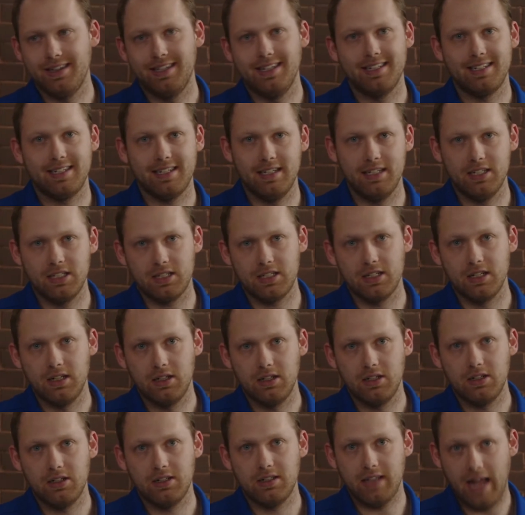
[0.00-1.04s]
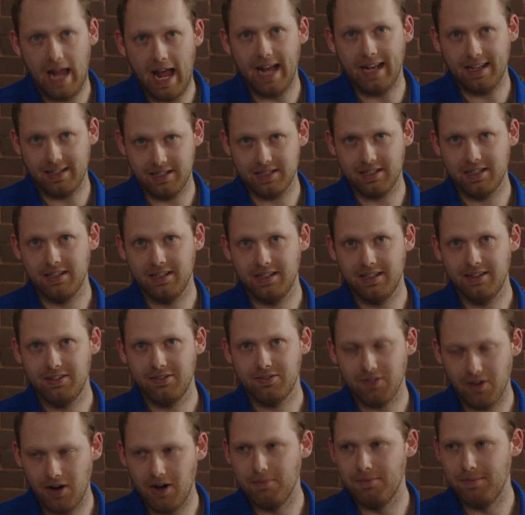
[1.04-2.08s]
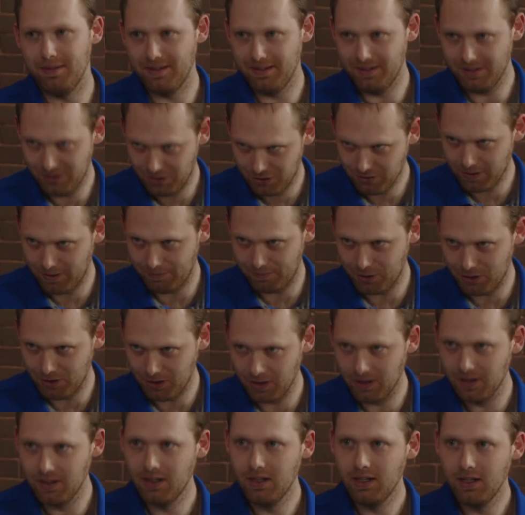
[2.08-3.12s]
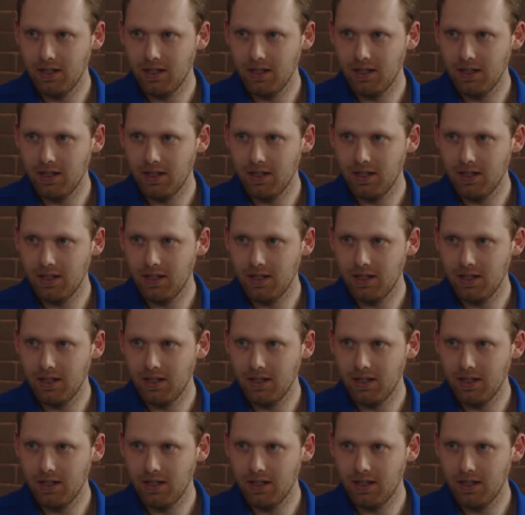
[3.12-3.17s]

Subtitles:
This is text from Scripture.